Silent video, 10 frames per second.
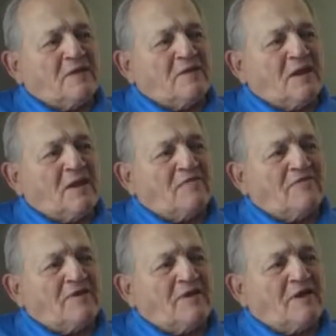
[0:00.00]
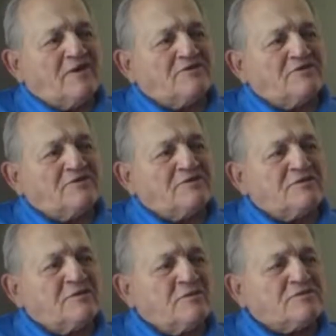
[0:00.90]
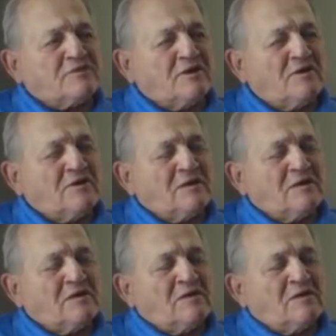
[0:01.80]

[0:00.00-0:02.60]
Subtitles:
take a lot of vacations, which I